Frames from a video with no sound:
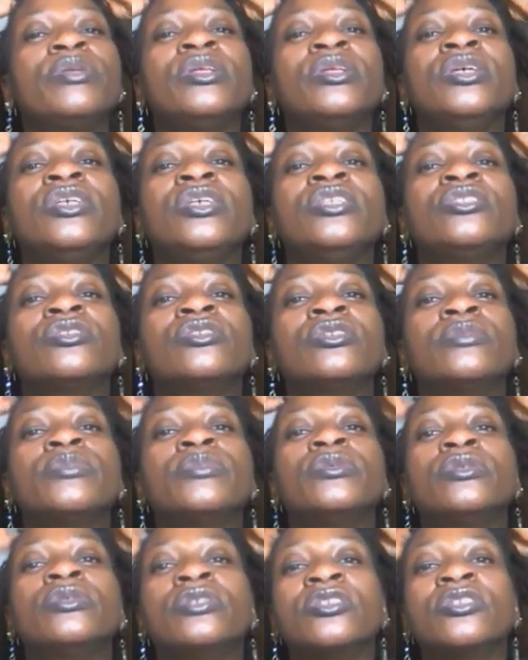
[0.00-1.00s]
please do not
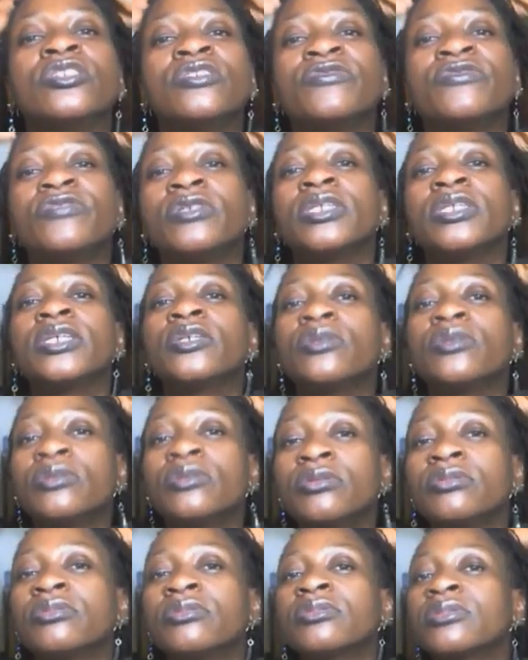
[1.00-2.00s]
pull on your
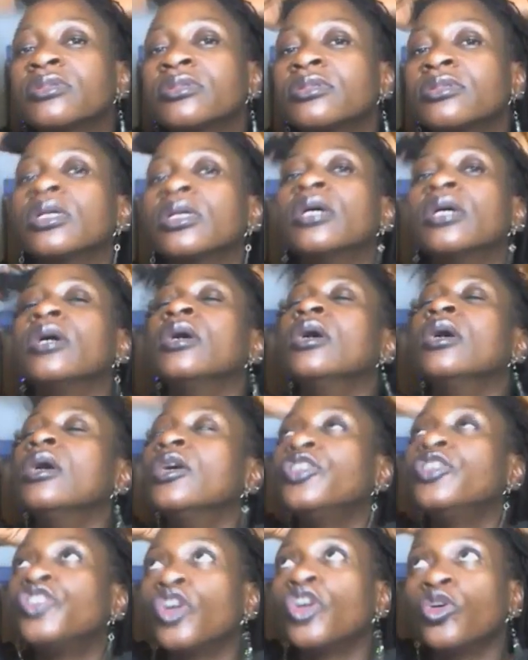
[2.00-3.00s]
follicles
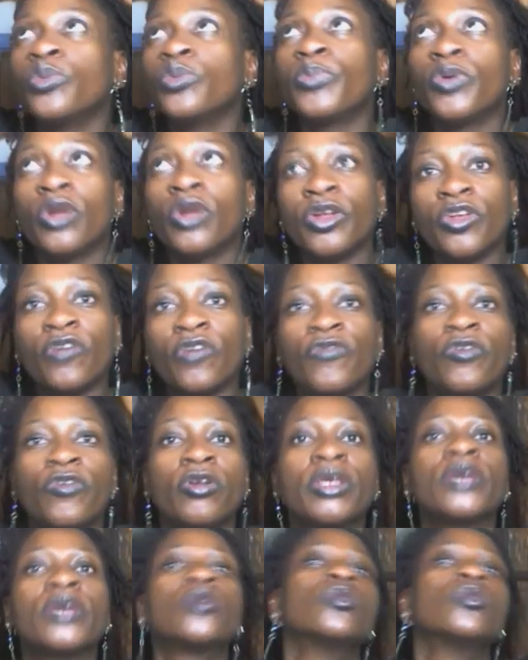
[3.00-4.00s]
don't pull on your
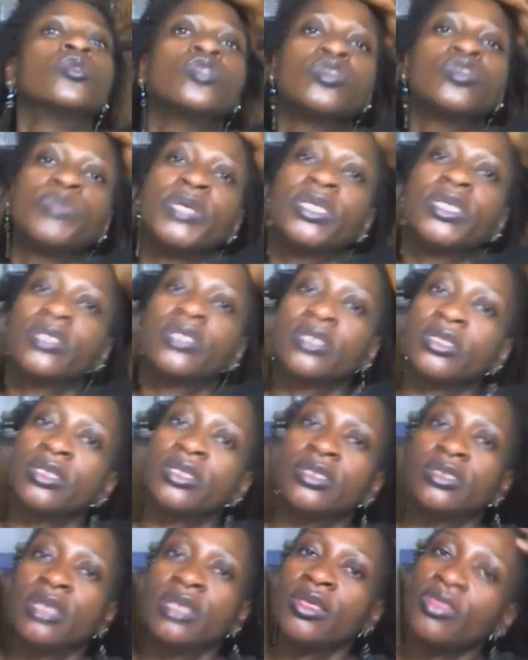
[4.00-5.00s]
follicles
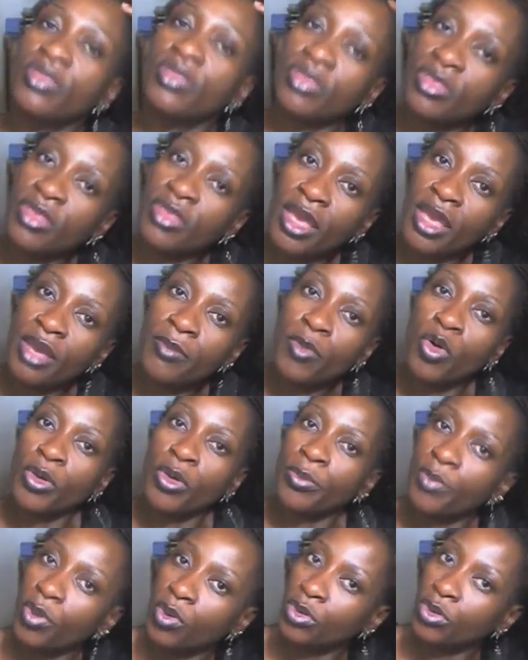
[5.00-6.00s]
because they're more
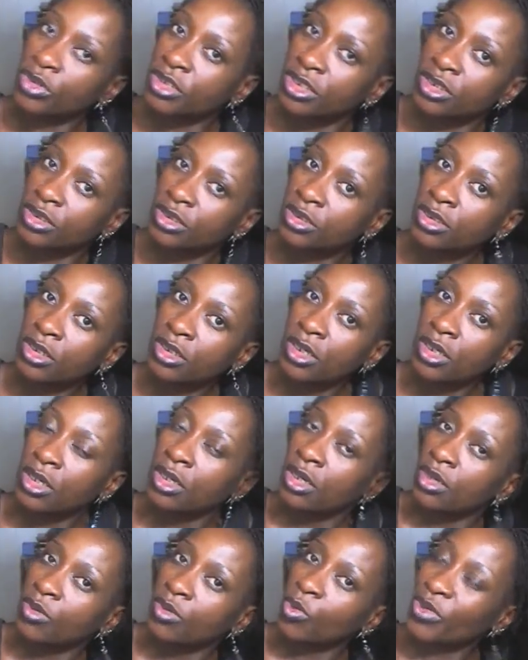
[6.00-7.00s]
important
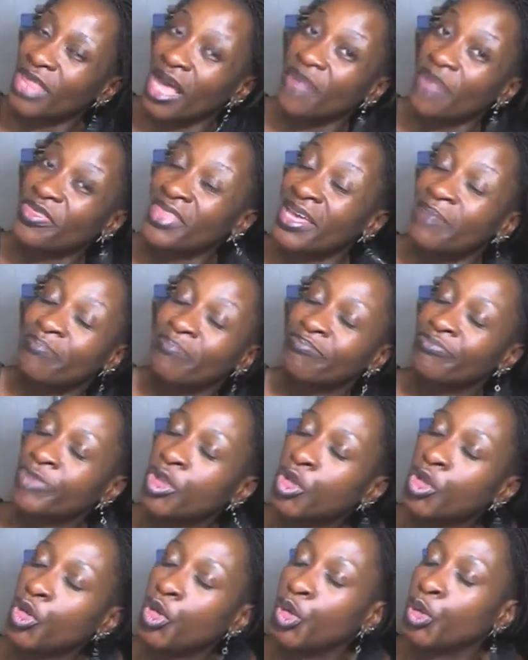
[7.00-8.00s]
without them
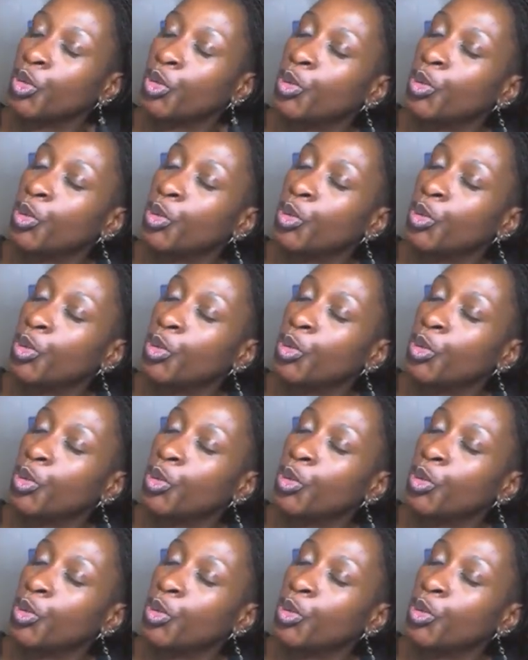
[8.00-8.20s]
you